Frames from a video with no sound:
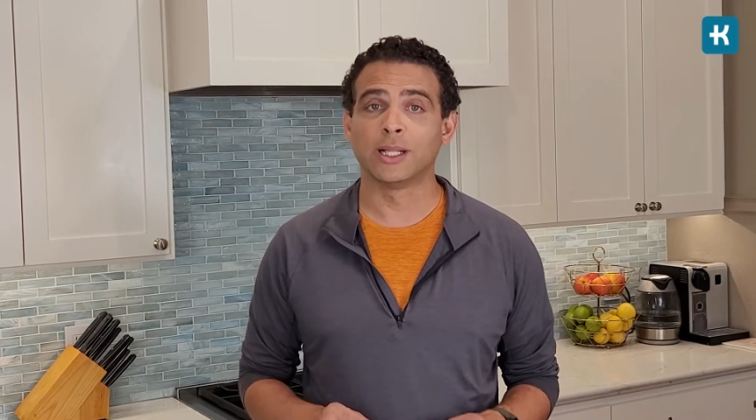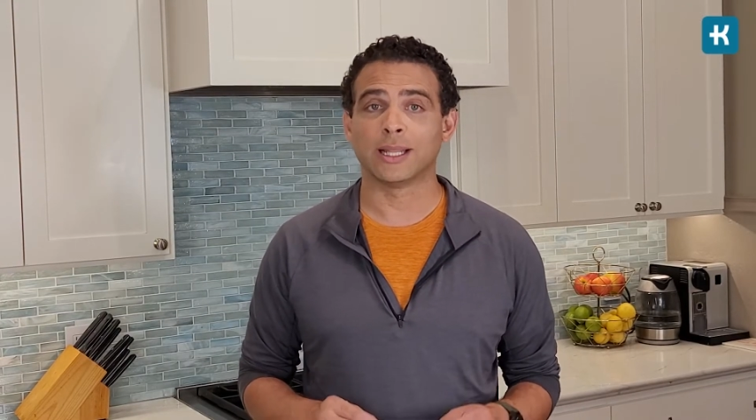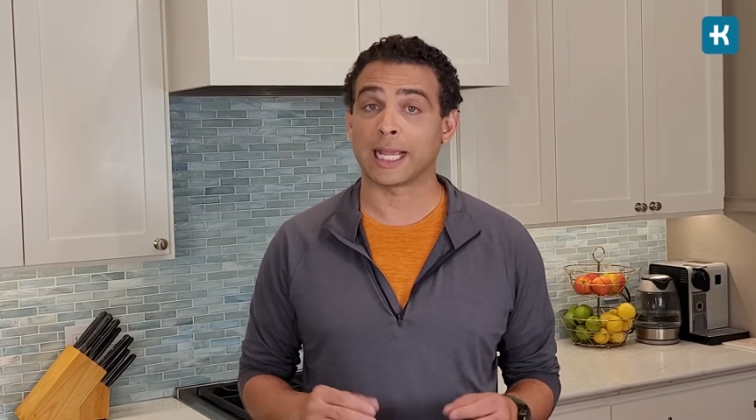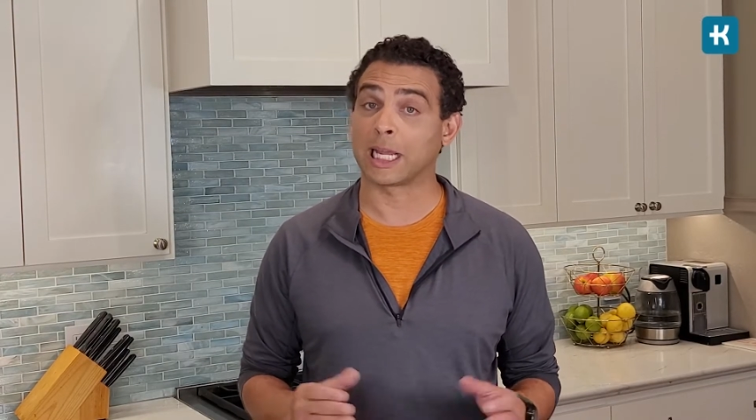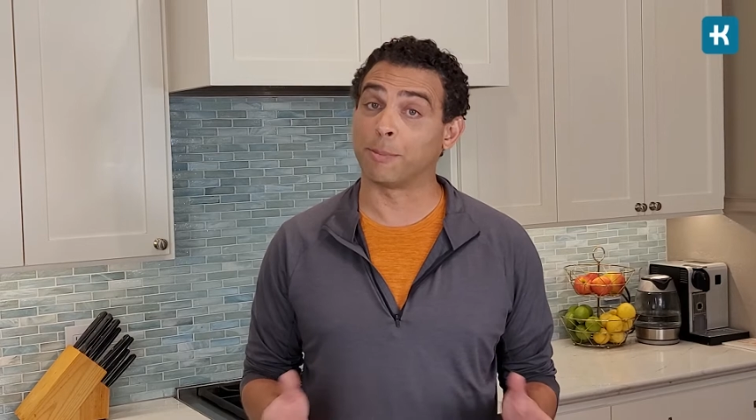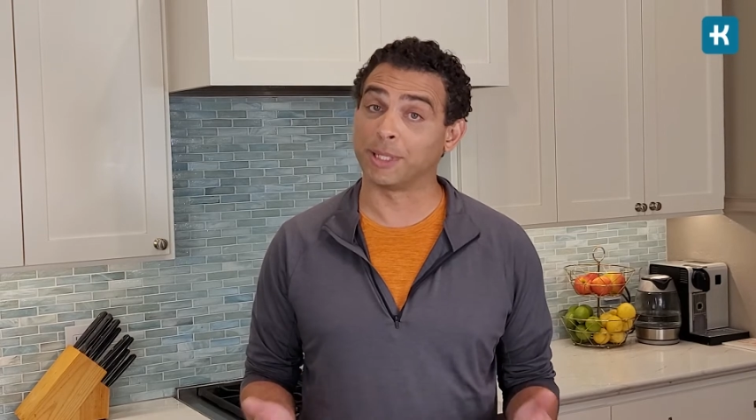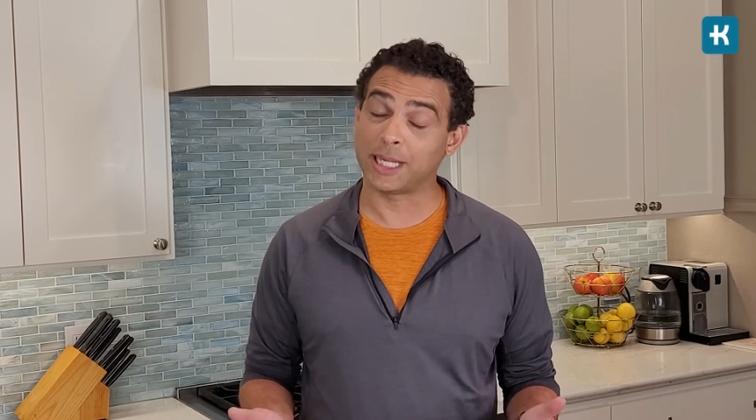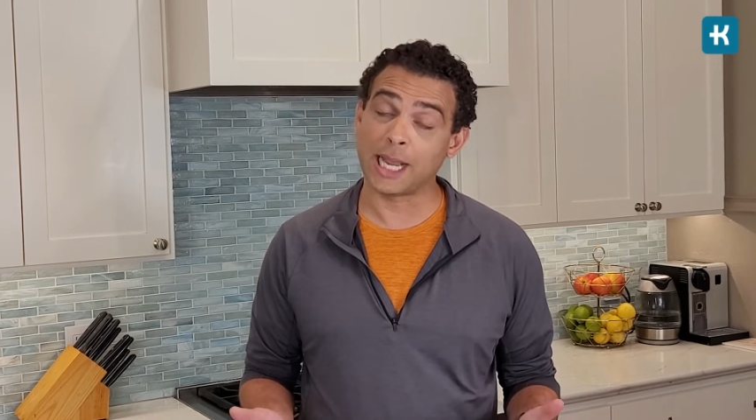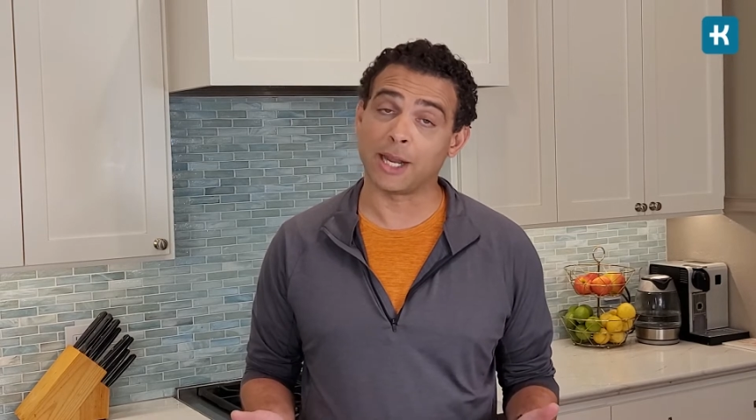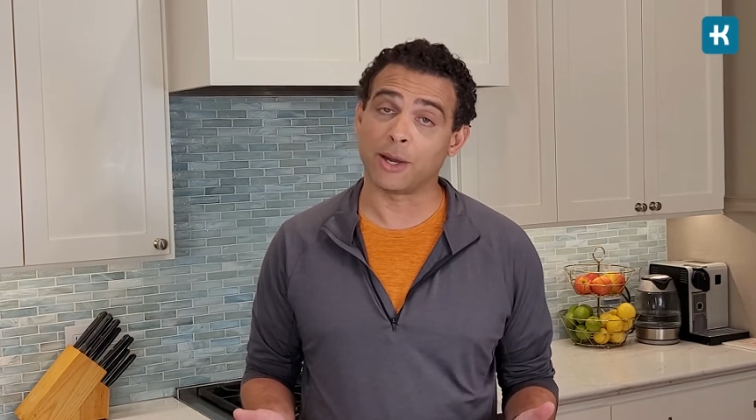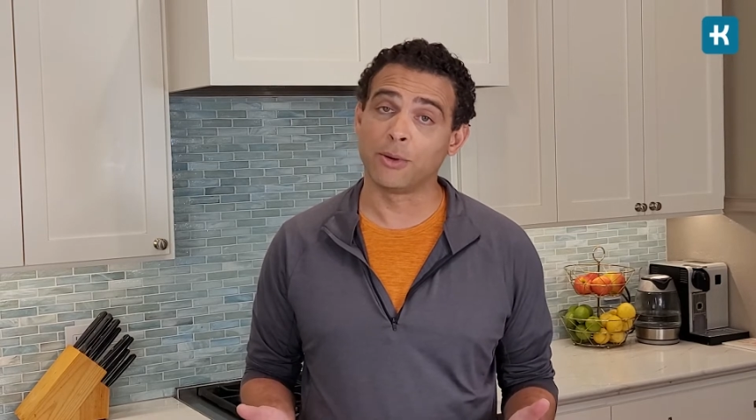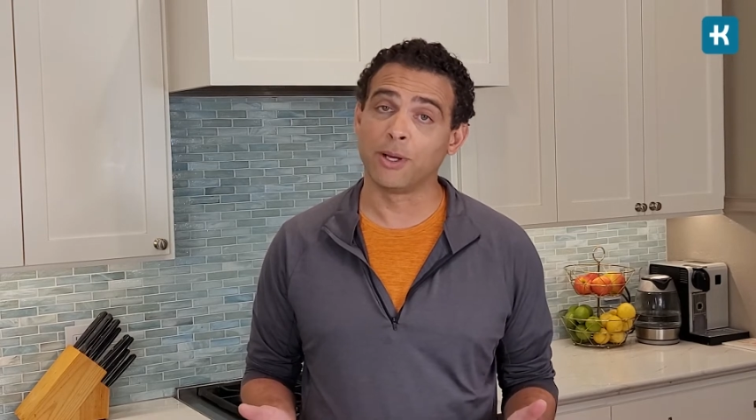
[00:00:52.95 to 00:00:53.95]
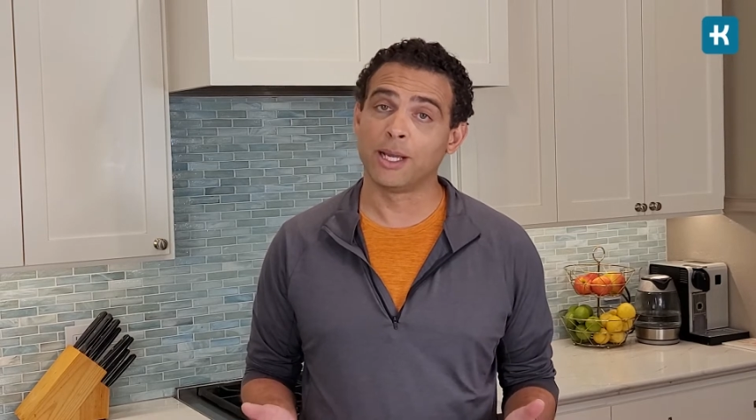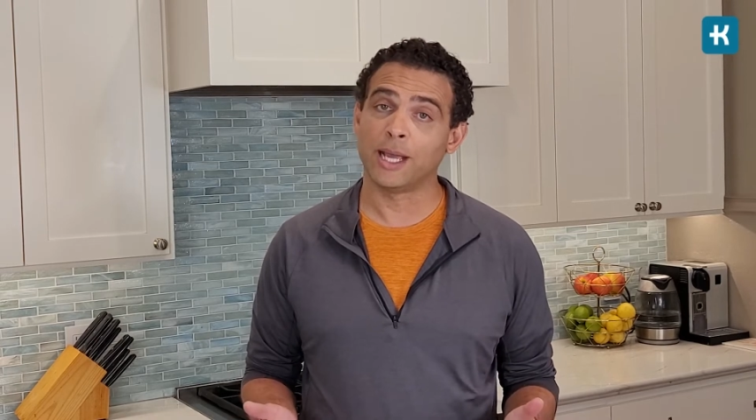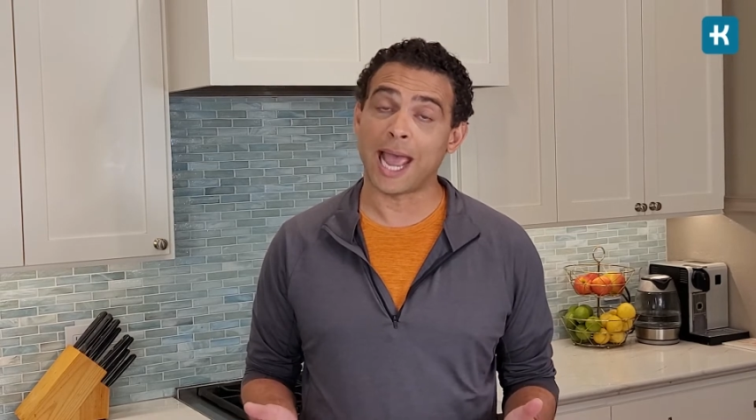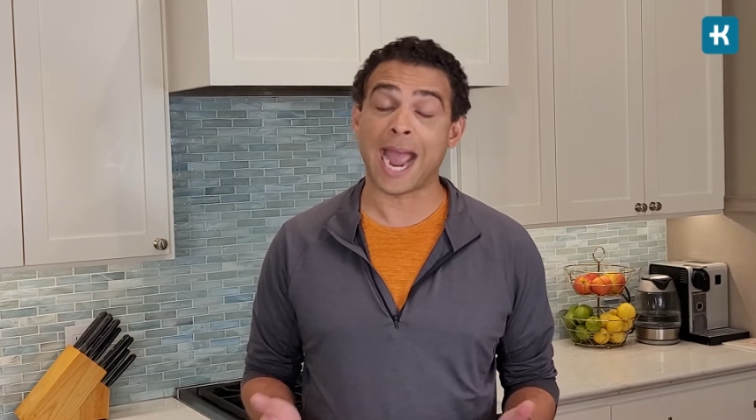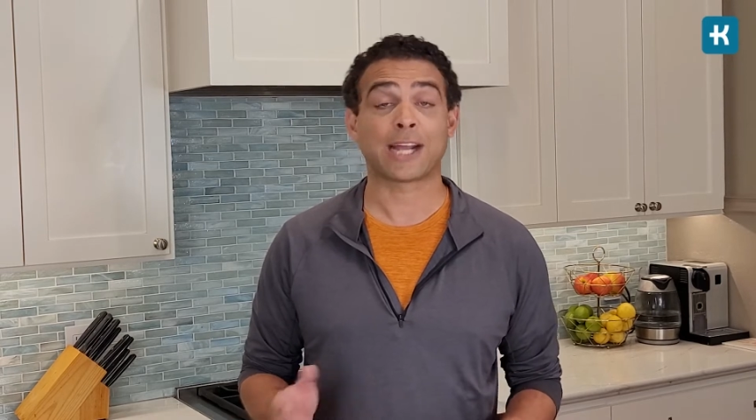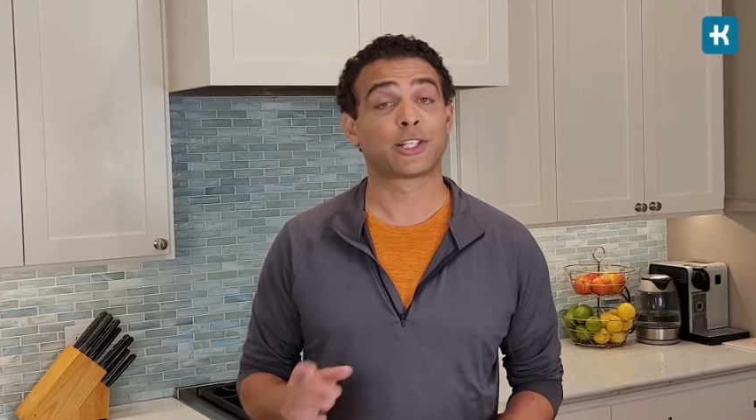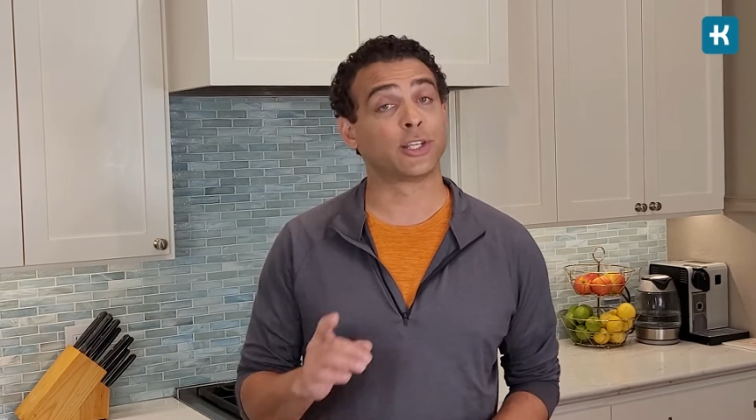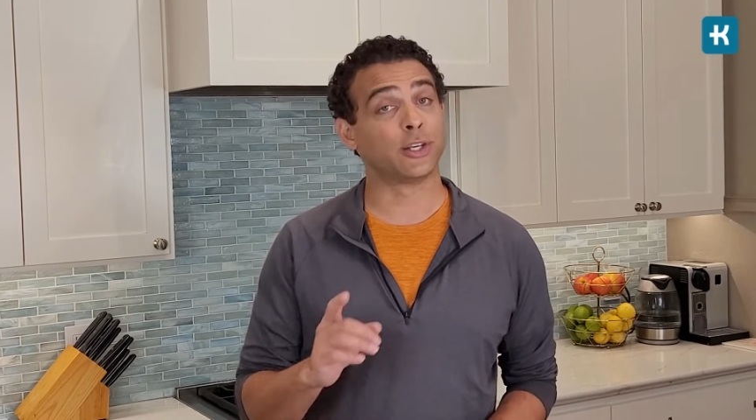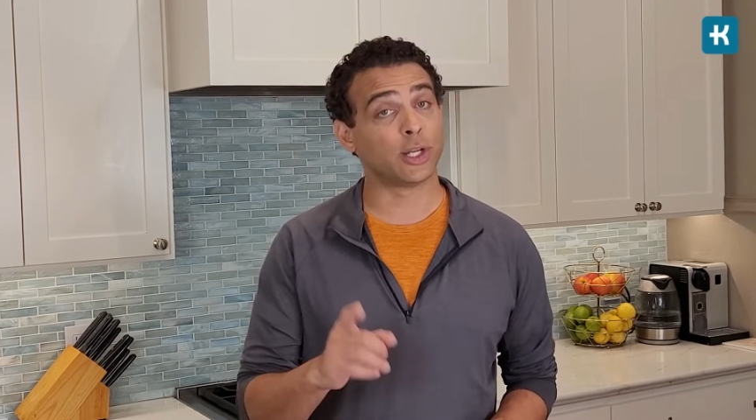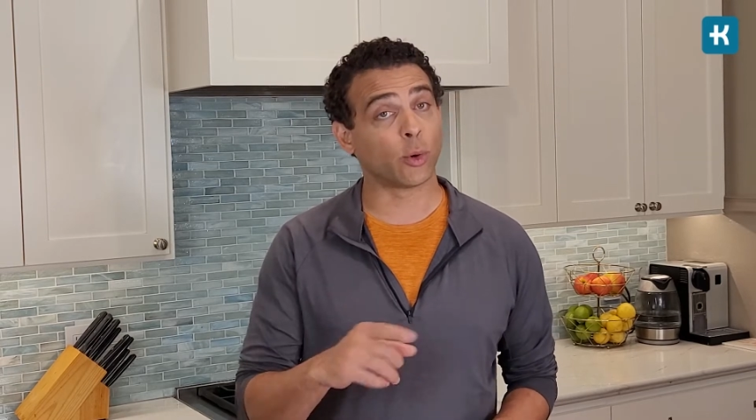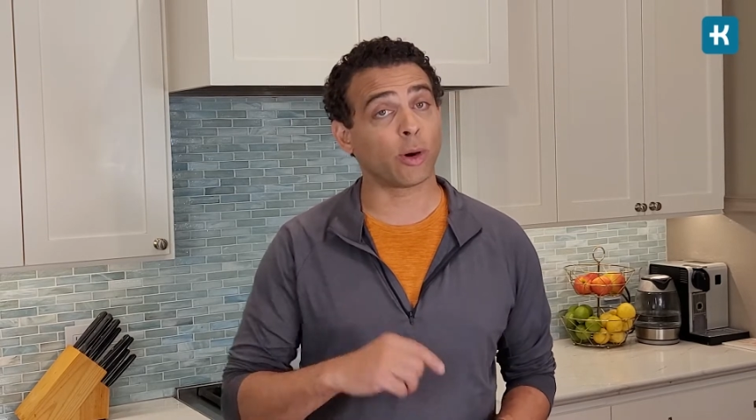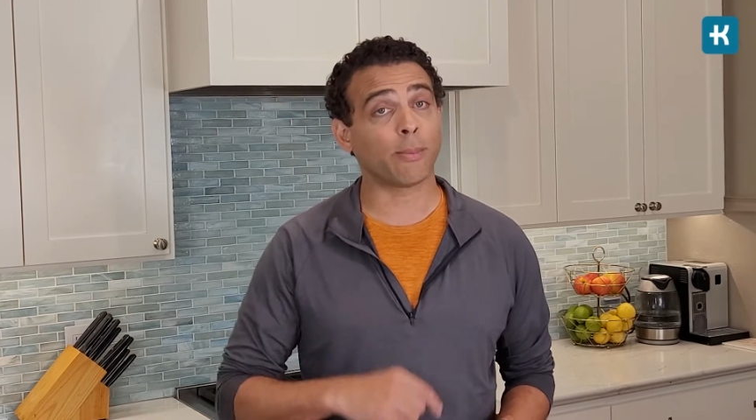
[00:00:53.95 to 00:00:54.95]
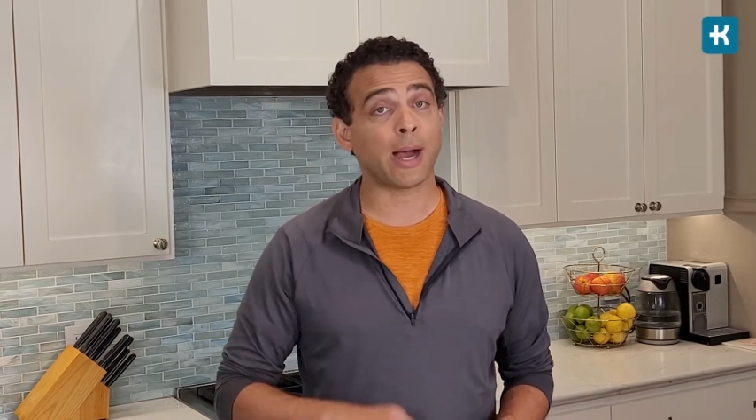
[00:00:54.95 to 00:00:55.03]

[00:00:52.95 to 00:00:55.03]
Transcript: like a potato, acts in your